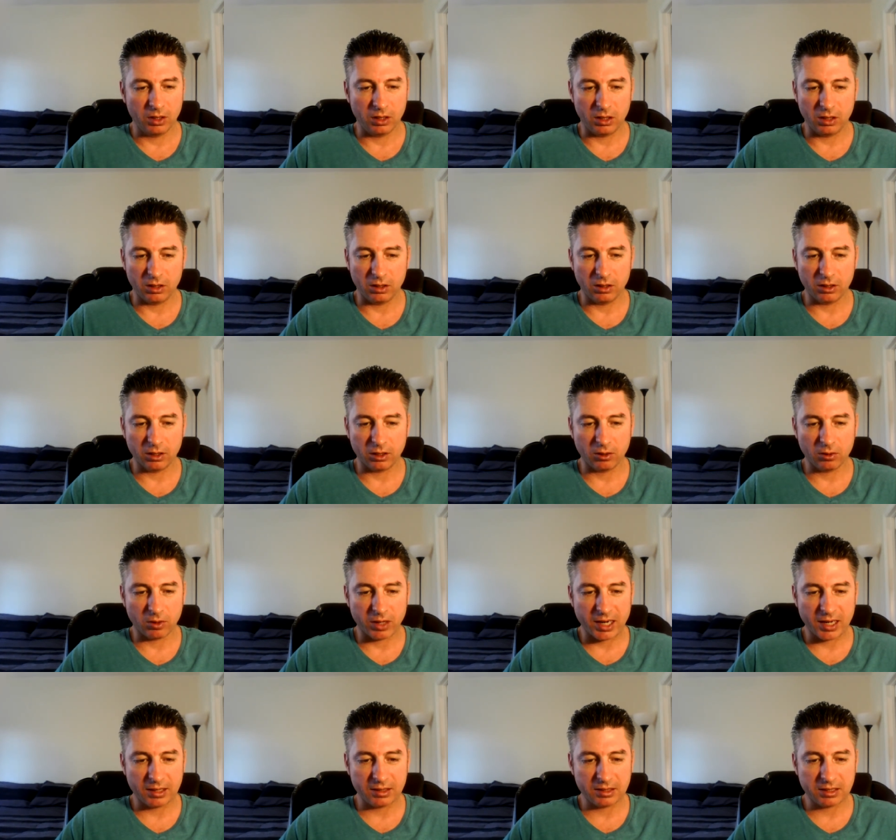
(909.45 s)
In the
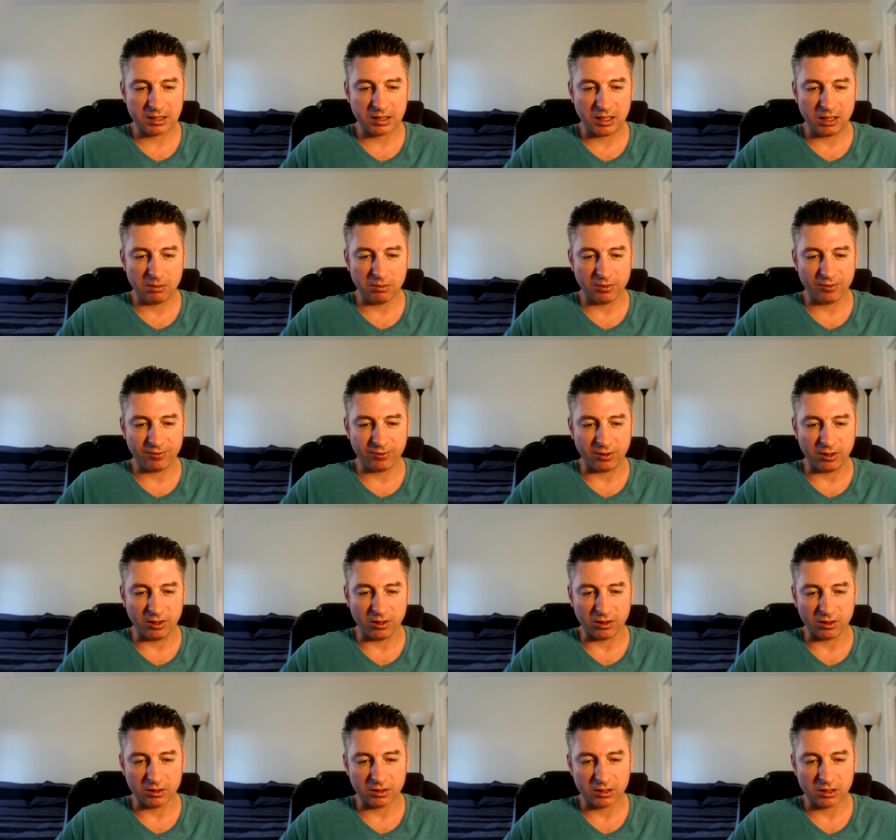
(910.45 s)
grand scheme of
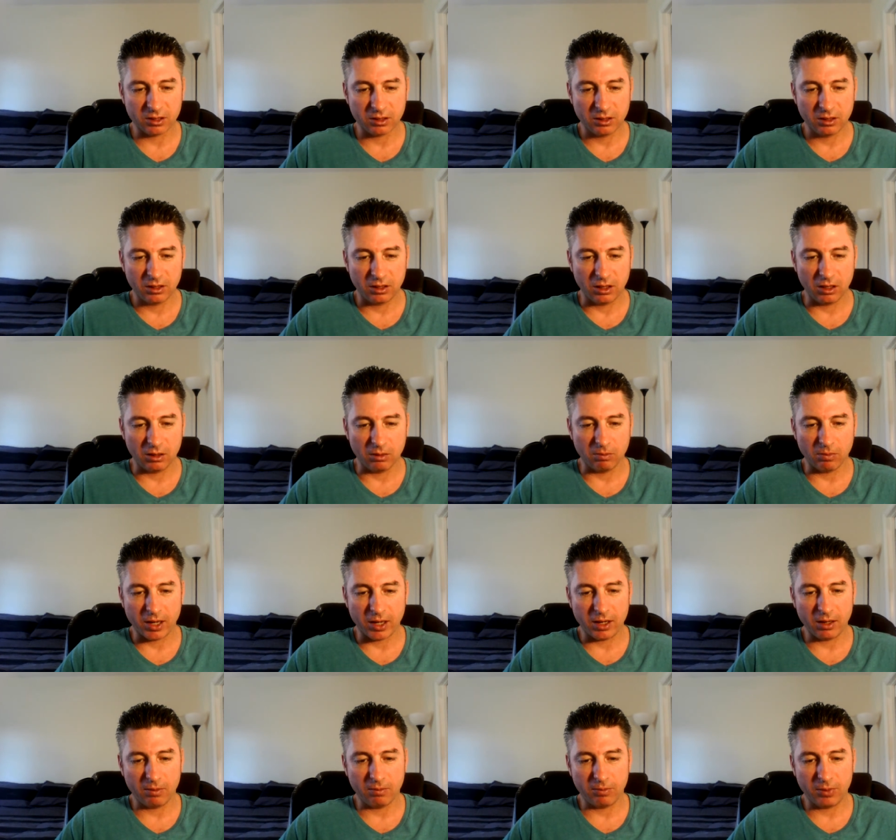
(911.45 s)
things, it
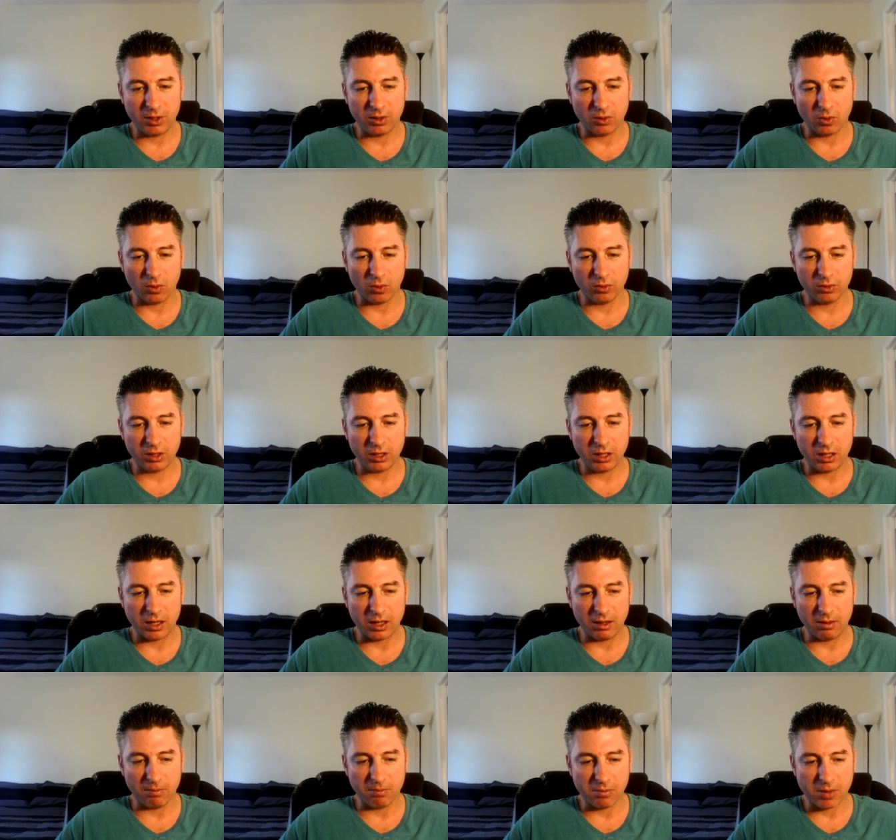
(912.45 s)
might be only
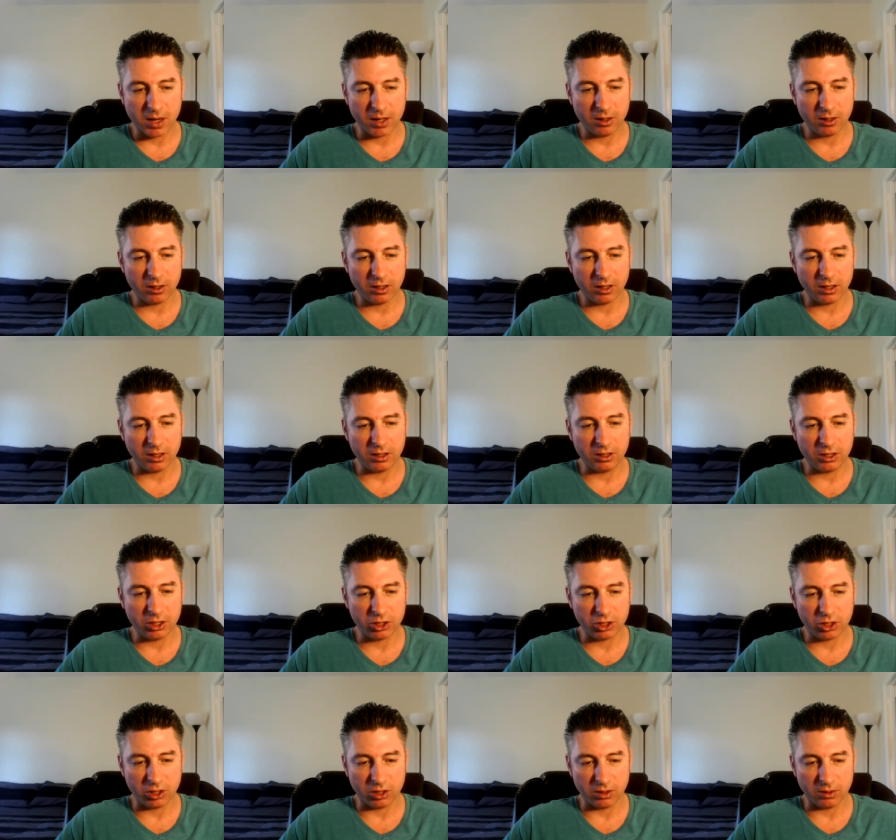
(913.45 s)
a minor
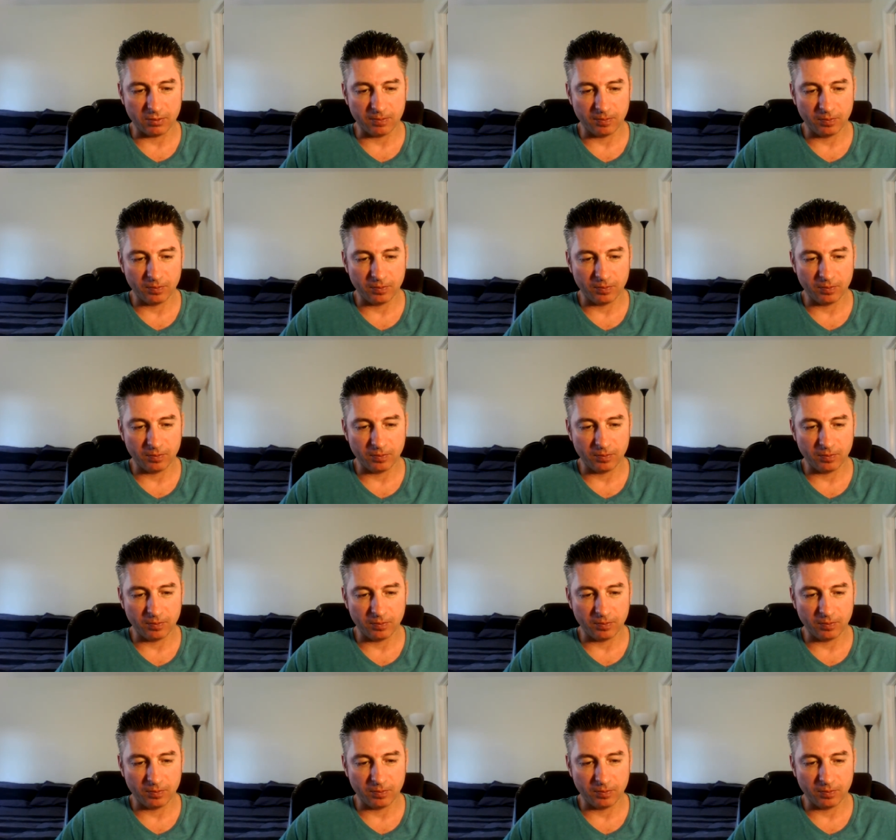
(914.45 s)
addition,